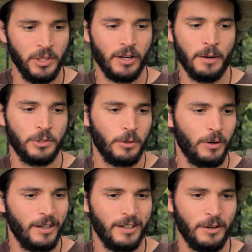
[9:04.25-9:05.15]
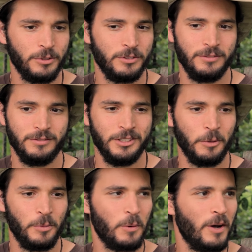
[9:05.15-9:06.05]
be in the laboratory, and I would, you
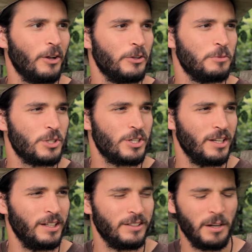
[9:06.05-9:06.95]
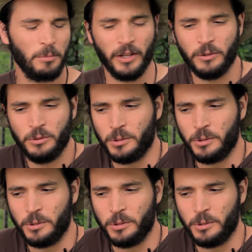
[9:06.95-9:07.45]
know, be around all these machines, and I'd be like,